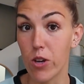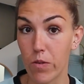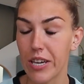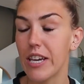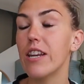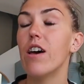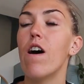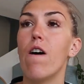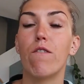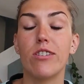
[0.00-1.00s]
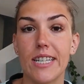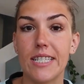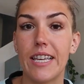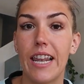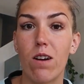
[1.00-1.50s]
don't eat for
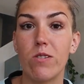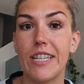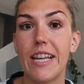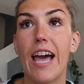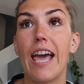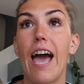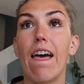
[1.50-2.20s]
16 hours a day,